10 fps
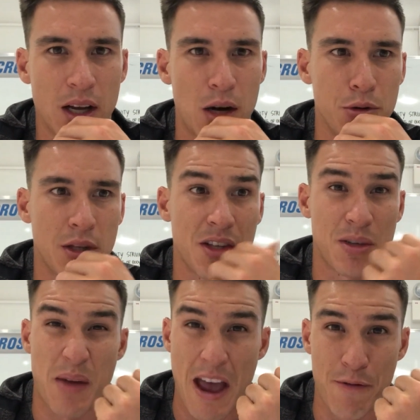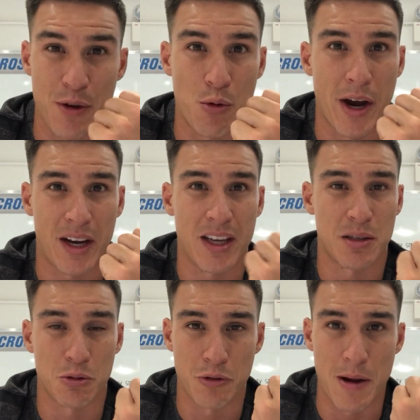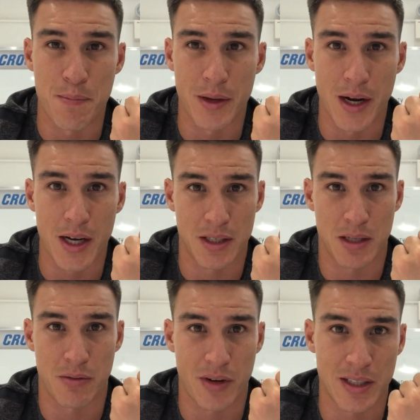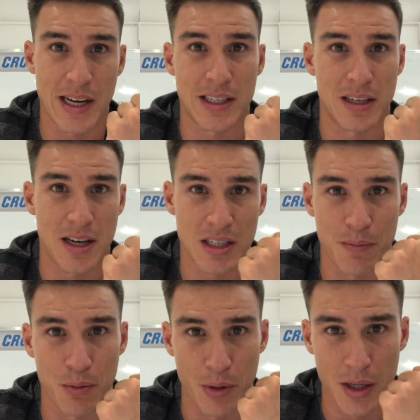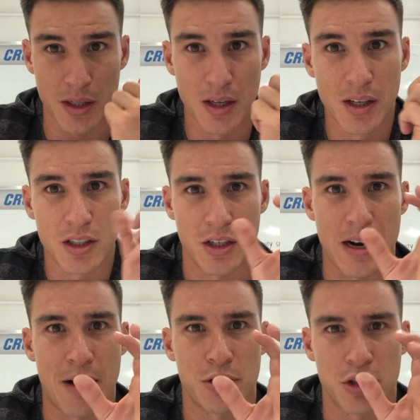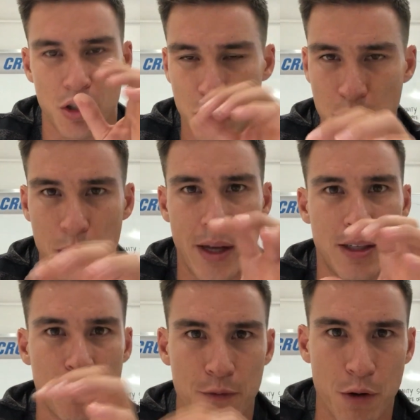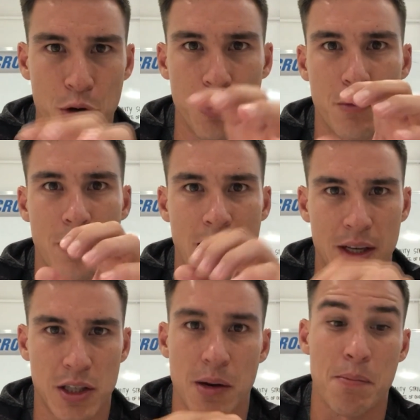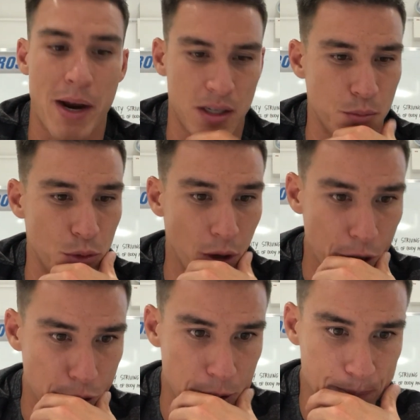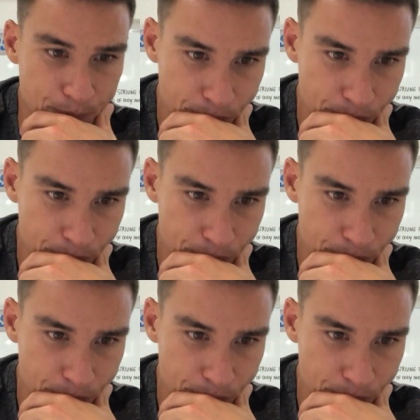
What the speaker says: We've done some heavy work, hit some great PRs on some of our tests in the last couple of weeks. So now it's just accumulating volume at sub-maximal loads.